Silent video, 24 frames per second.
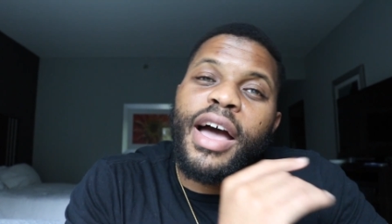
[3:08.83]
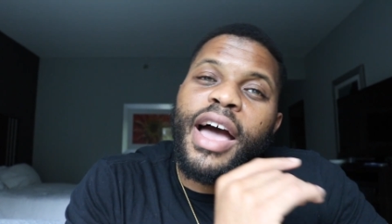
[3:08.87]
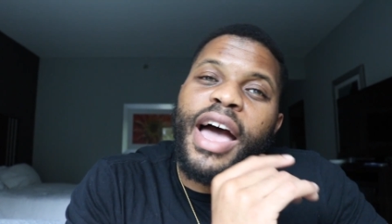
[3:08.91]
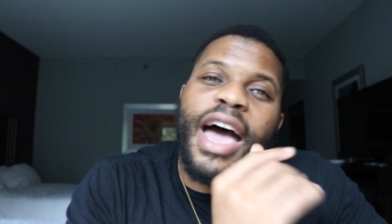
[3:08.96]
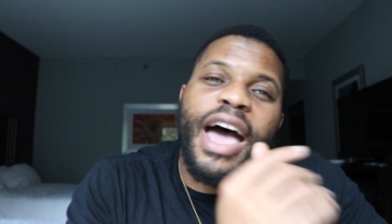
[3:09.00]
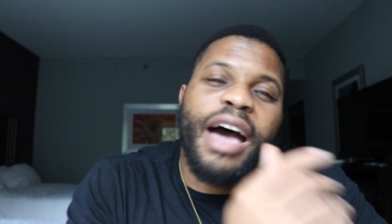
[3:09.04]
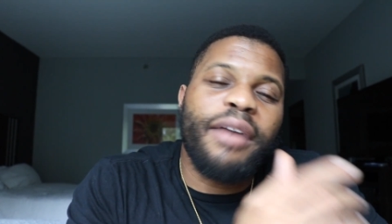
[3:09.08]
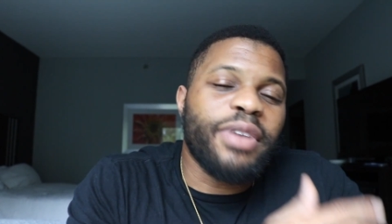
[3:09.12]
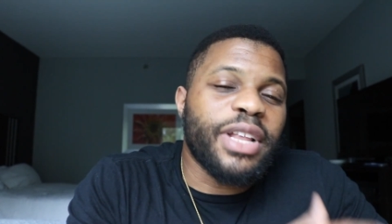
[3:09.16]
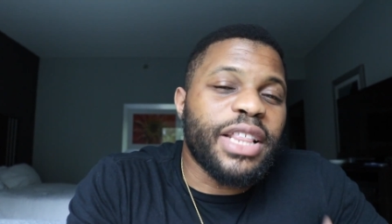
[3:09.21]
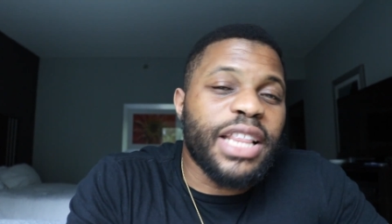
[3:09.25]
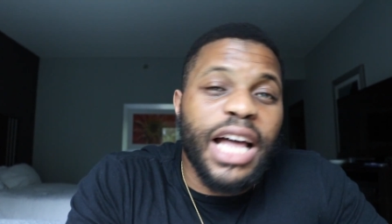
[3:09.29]
I
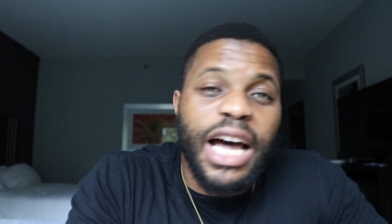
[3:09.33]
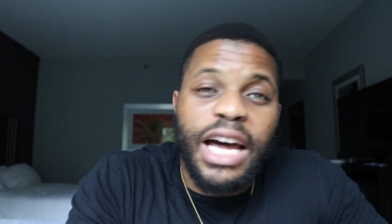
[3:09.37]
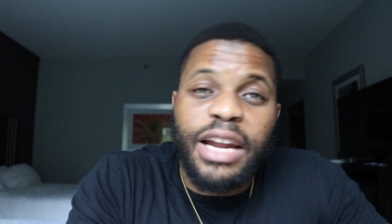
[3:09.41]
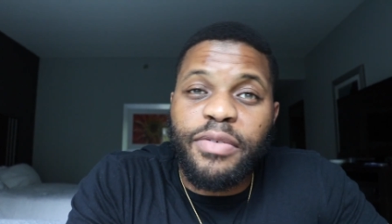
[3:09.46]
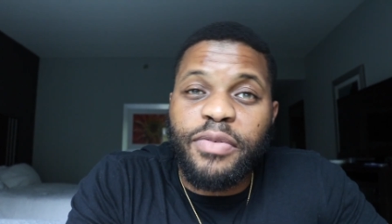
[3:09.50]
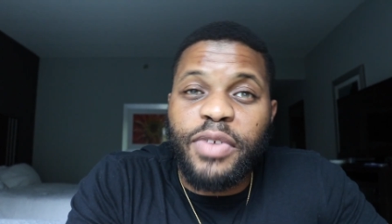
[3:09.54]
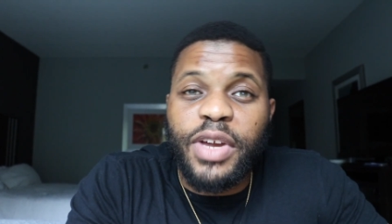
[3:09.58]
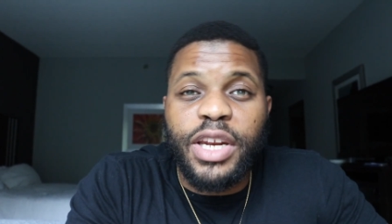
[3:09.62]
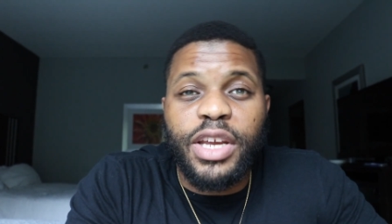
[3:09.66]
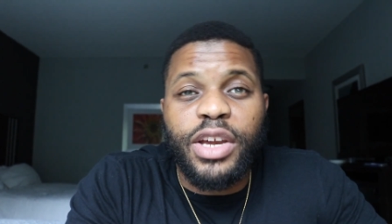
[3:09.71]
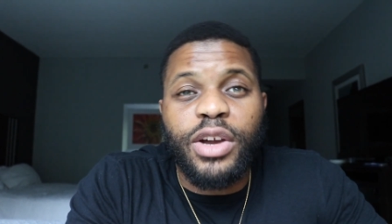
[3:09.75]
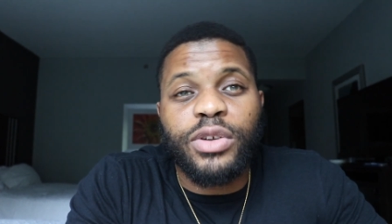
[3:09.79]
have a lot
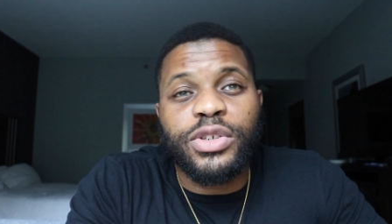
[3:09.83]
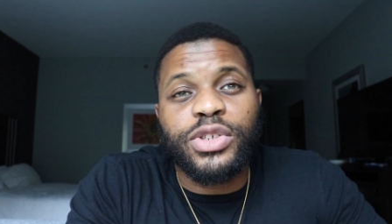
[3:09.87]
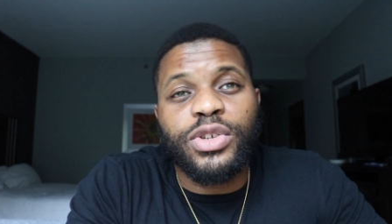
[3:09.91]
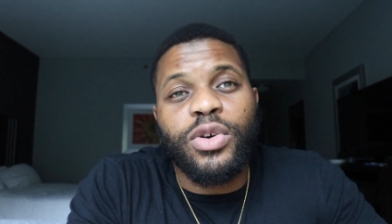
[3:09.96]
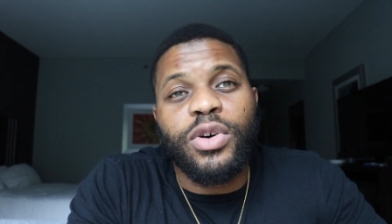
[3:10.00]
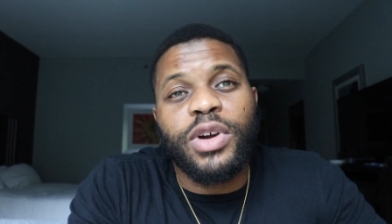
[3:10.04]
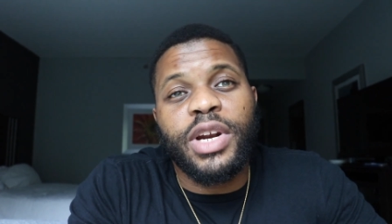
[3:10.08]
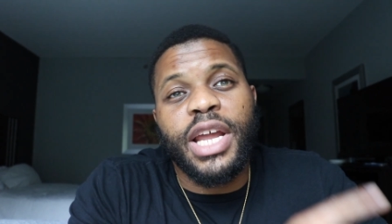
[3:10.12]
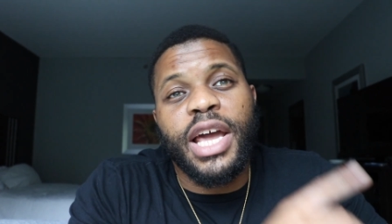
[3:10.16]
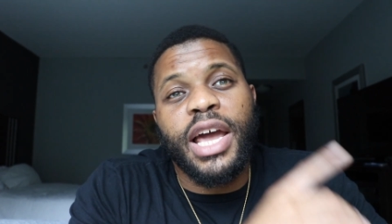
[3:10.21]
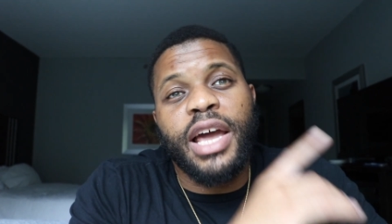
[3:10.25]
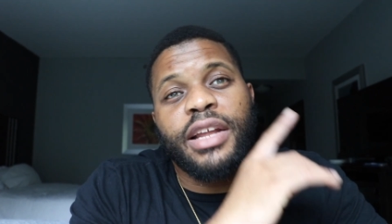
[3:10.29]
of videos
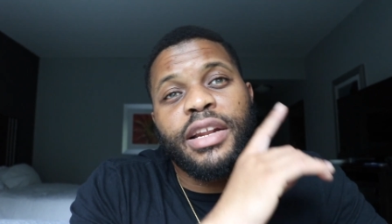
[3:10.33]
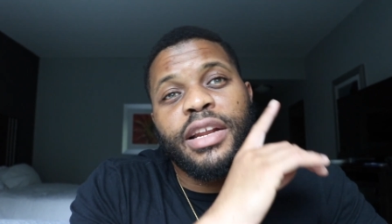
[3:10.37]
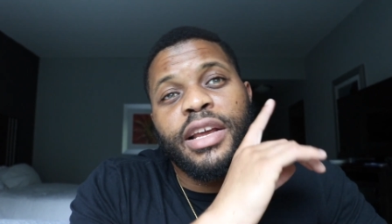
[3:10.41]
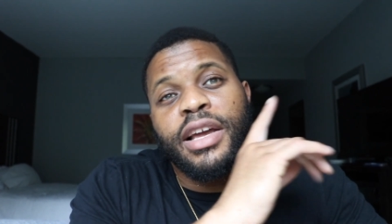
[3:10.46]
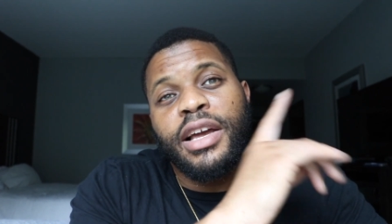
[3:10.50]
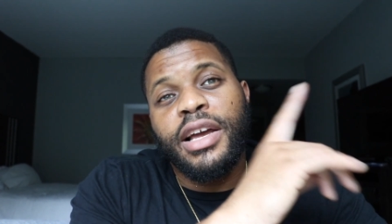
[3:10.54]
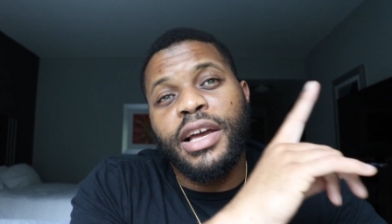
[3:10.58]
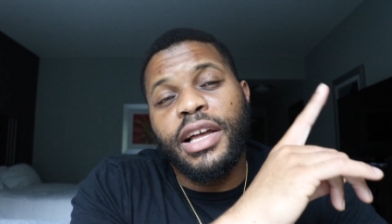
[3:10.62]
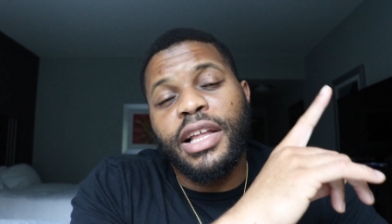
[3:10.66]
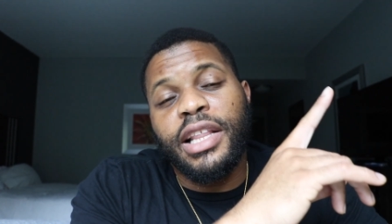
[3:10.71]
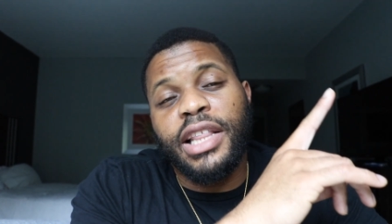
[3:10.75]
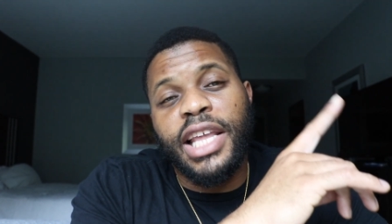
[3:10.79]
on that,
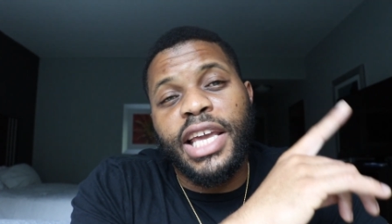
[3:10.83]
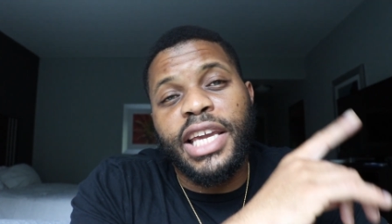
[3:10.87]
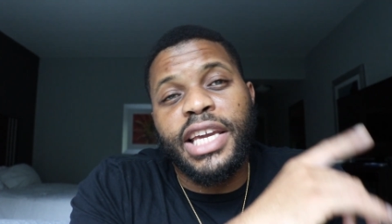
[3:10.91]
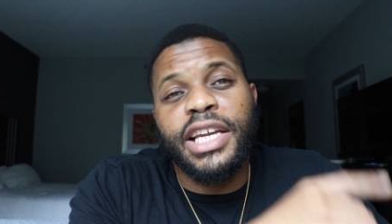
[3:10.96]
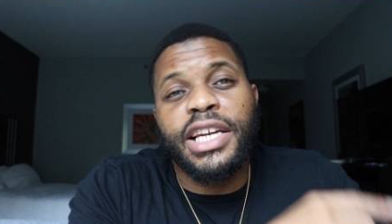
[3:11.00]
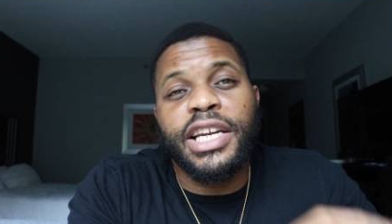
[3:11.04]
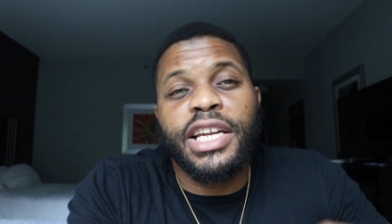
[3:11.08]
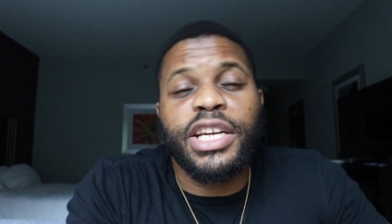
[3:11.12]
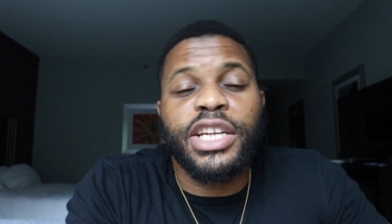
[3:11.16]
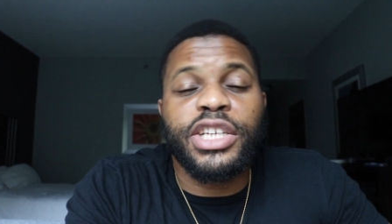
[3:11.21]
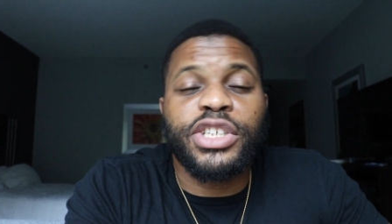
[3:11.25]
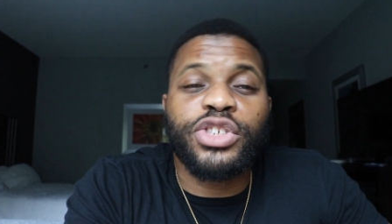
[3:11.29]
link
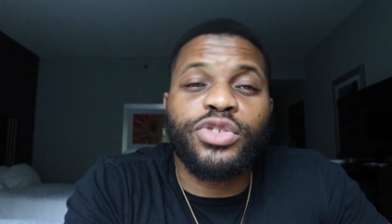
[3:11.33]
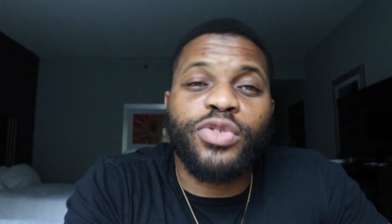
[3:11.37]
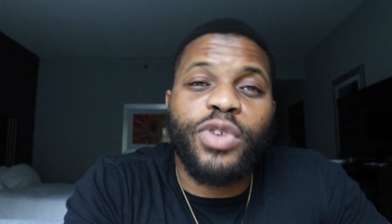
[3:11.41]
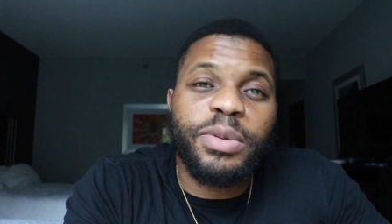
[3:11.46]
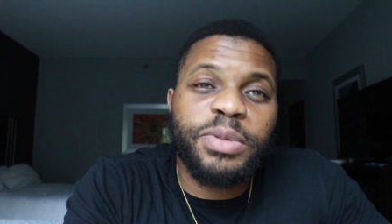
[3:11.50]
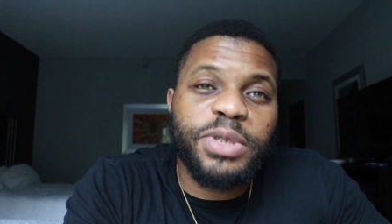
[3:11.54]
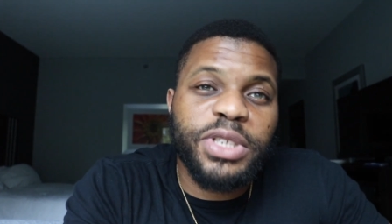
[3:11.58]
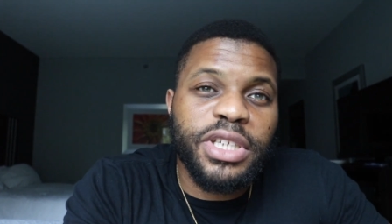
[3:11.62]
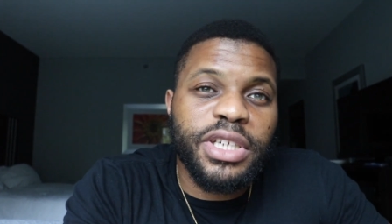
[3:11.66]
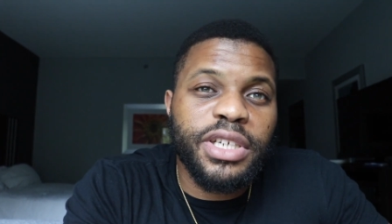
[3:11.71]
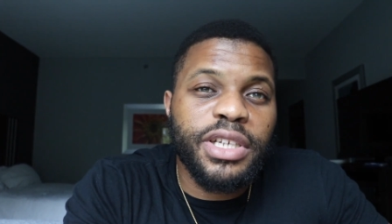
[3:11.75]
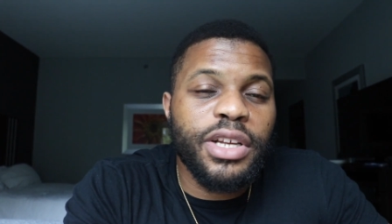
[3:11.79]
in the
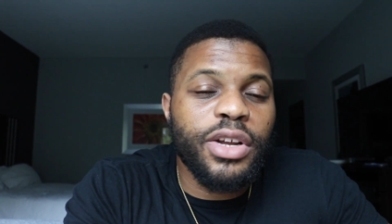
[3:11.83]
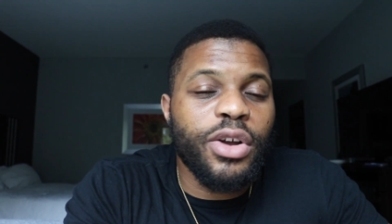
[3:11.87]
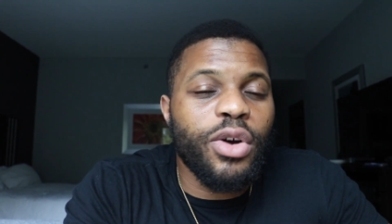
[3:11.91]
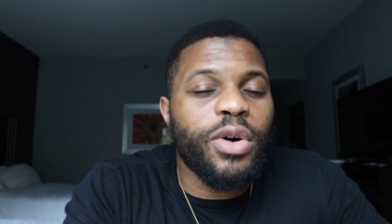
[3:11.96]
description.